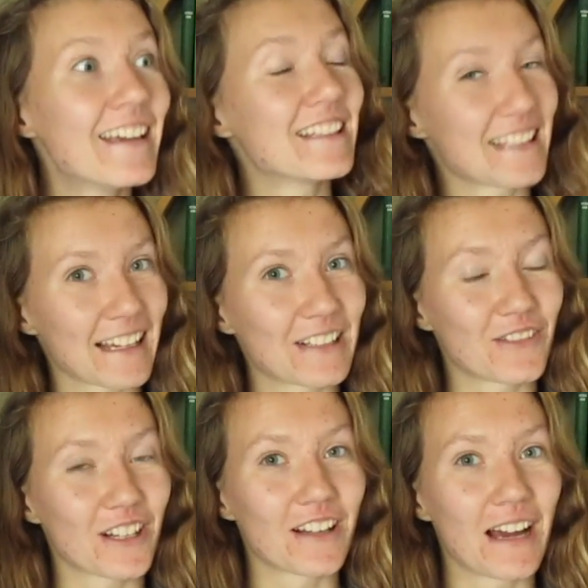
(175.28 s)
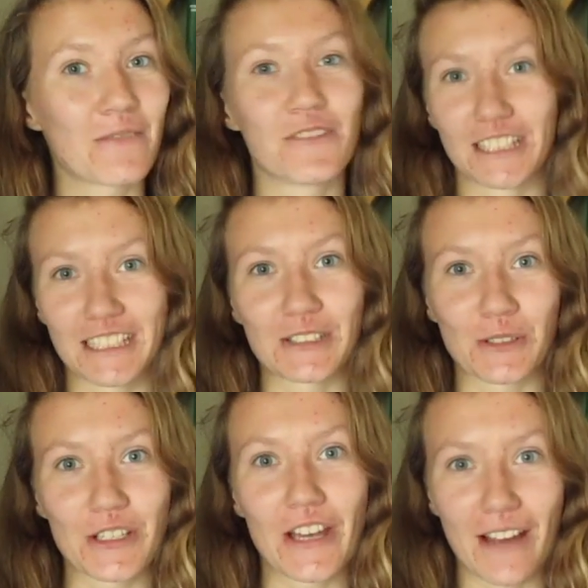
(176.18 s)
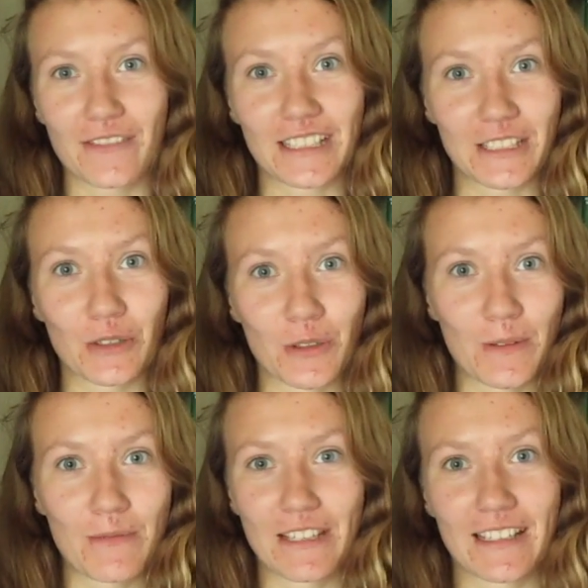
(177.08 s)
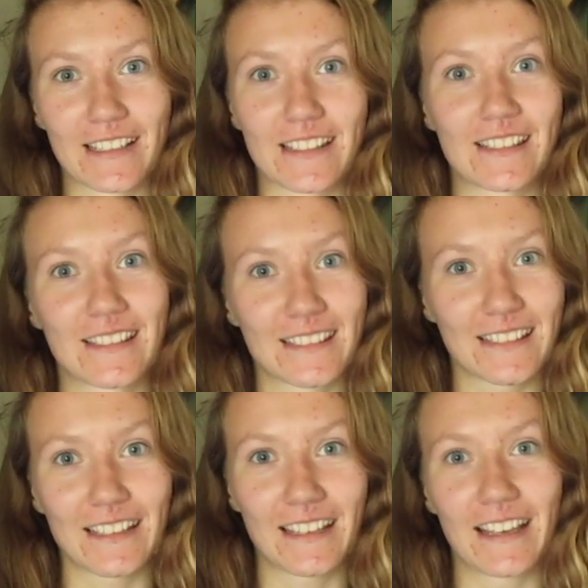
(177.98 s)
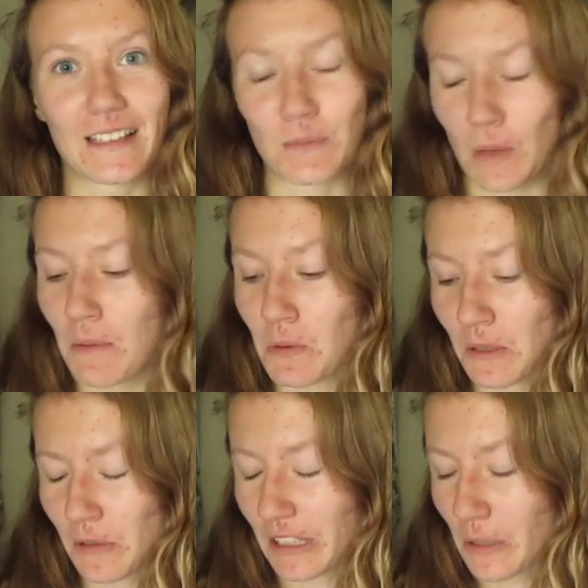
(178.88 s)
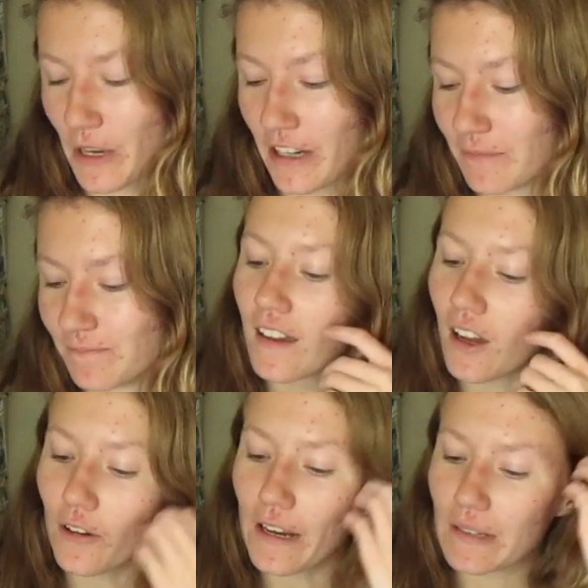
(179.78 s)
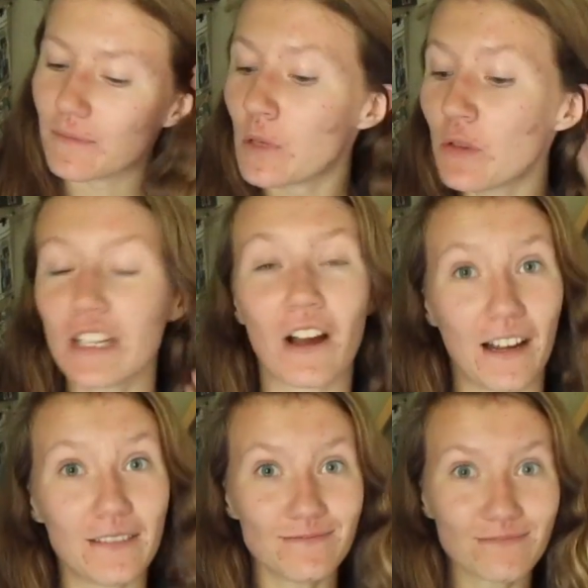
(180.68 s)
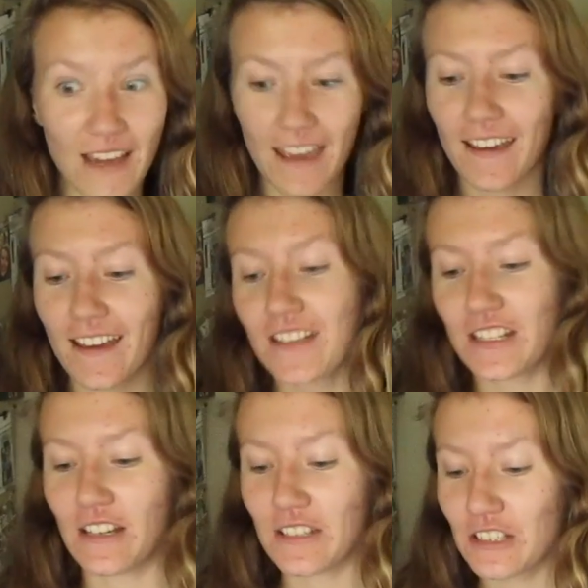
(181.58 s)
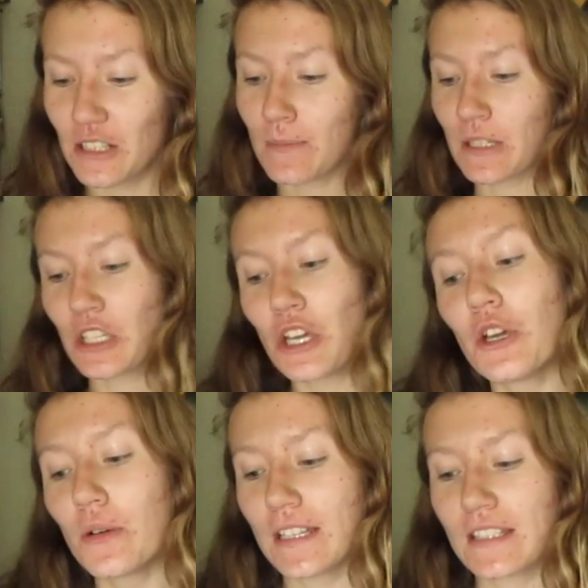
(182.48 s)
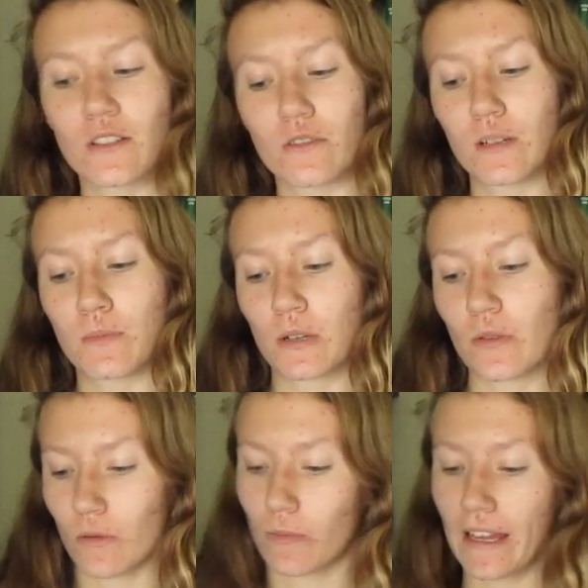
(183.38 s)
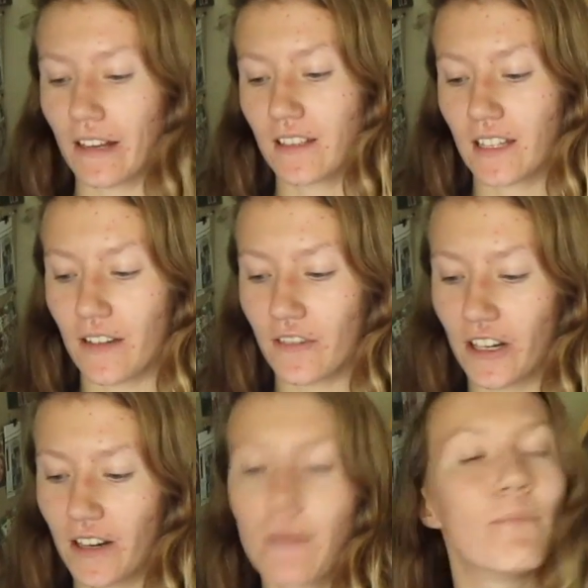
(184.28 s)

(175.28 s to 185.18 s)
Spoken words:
Second of all, I'm really sorry you have to deal with me because it's probably really weird. Alright, moving on. Challenge number 2 is to read a book with red on the cover.